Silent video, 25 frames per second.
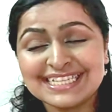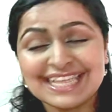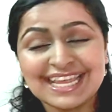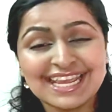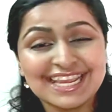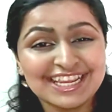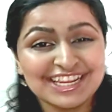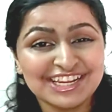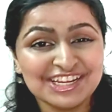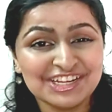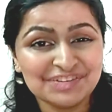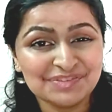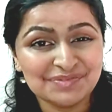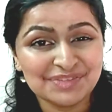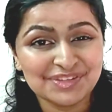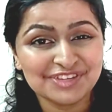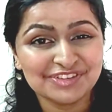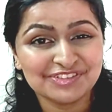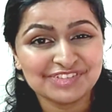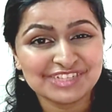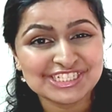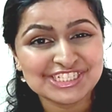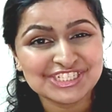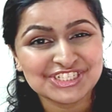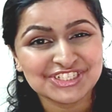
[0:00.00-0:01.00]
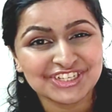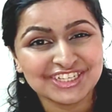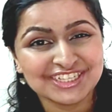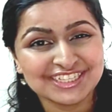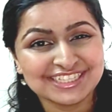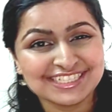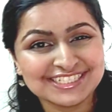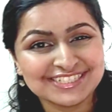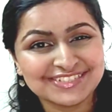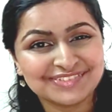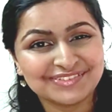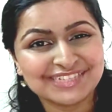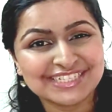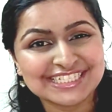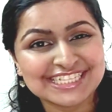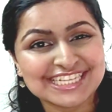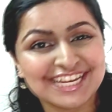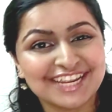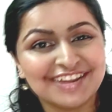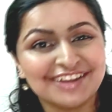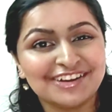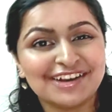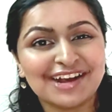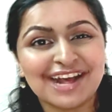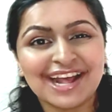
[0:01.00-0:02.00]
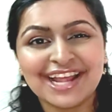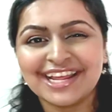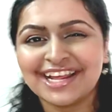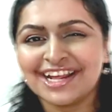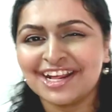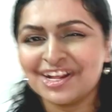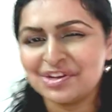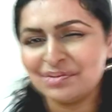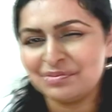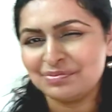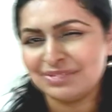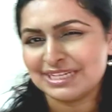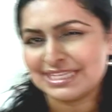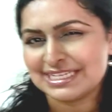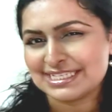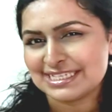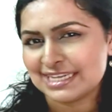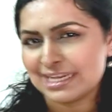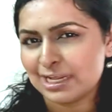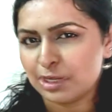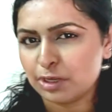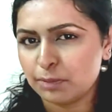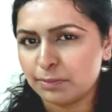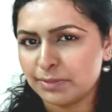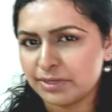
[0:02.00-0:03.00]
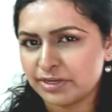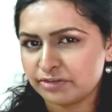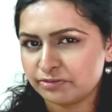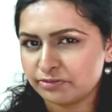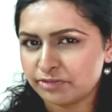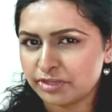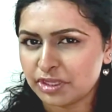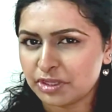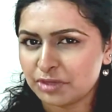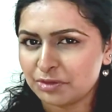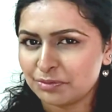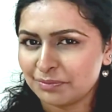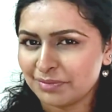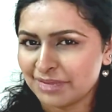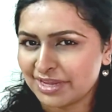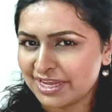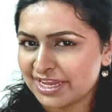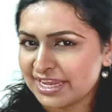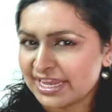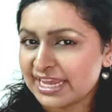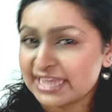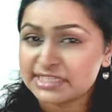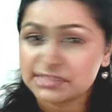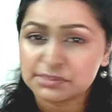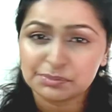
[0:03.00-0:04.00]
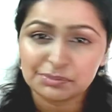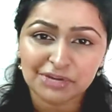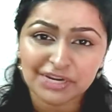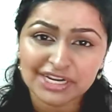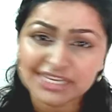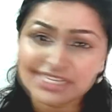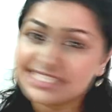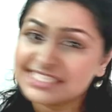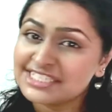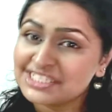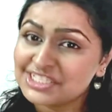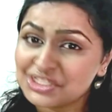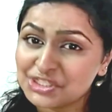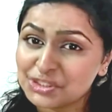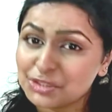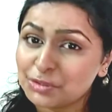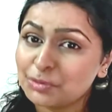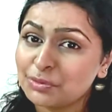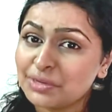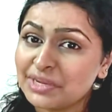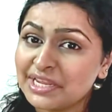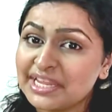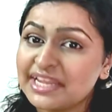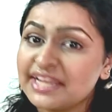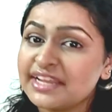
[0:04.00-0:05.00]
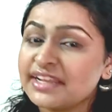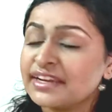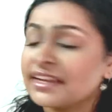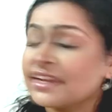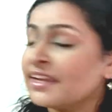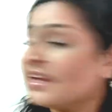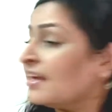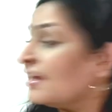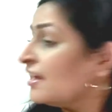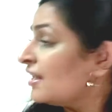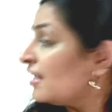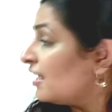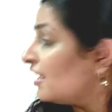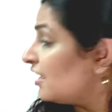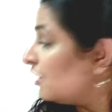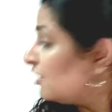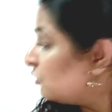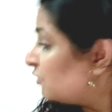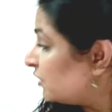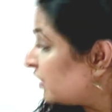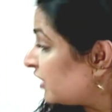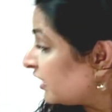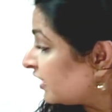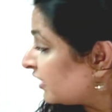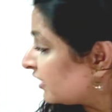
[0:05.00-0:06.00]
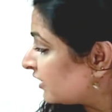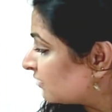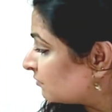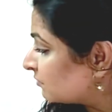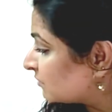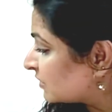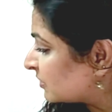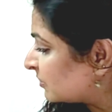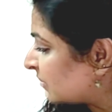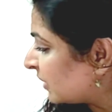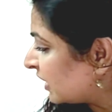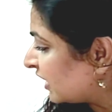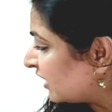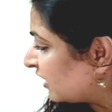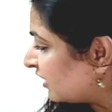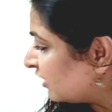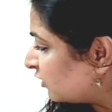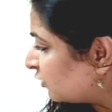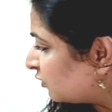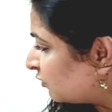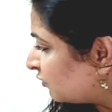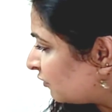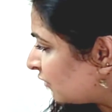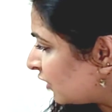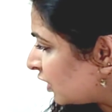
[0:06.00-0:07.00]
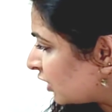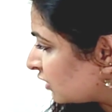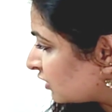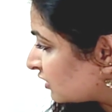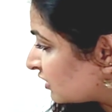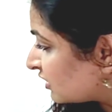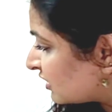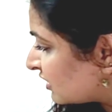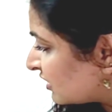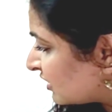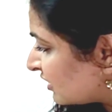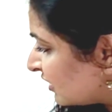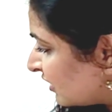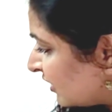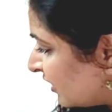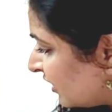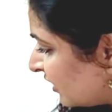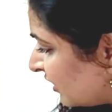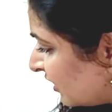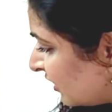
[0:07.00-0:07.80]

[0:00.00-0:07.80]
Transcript: I hope you've enjoyed this video. I hope this little bit of humor has brightened your week. Oh, here comes my little fox.